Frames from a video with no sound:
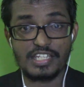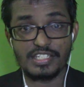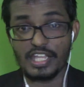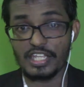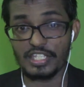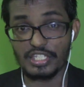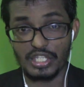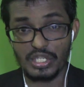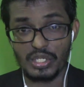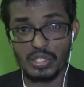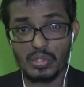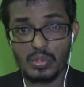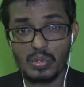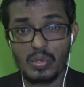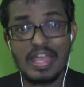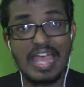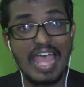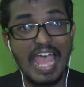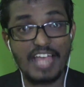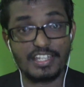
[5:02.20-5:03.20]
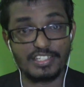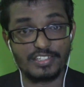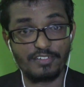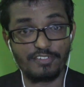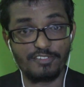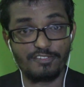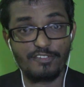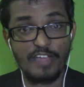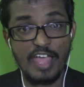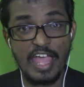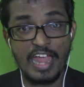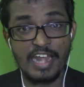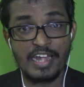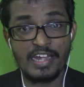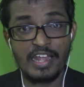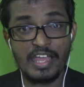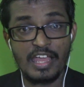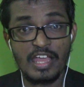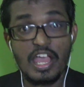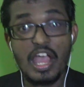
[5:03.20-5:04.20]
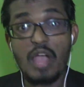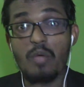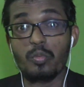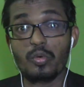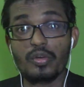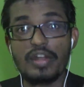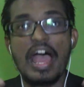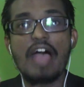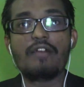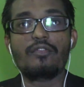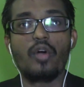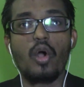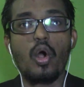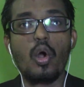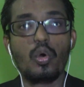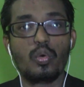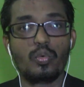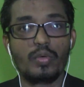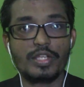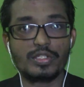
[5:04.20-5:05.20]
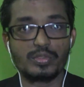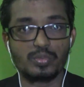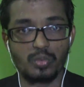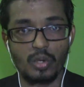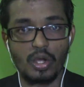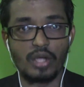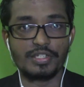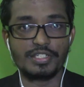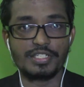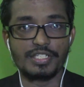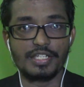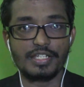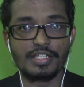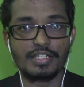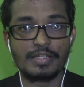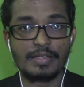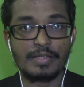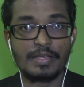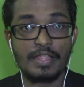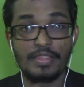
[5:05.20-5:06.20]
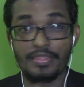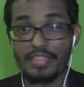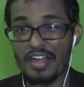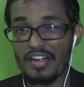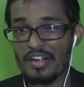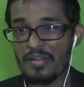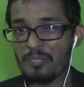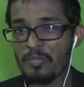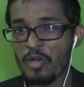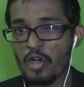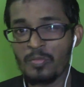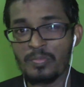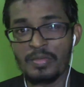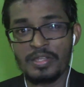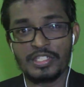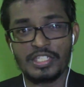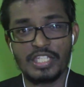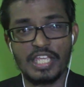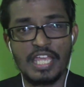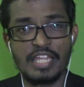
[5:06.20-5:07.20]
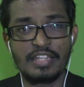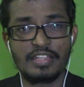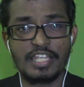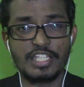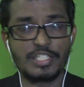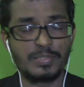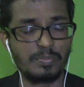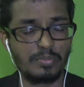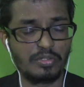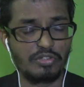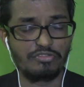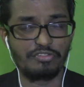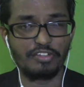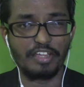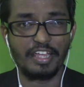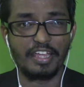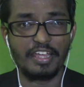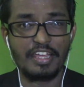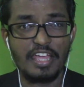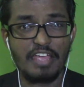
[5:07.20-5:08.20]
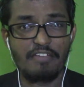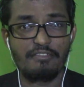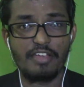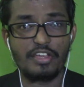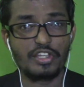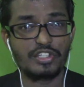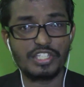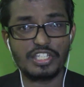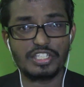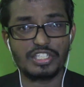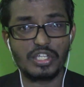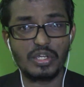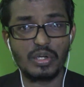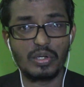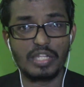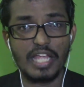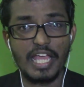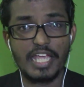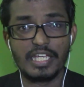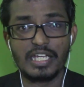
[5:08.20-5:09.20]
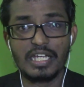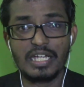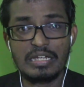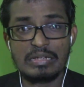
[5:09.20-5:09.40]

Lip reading: that you, as a fan, would have always wanted. There are moments in this movie where you just go like,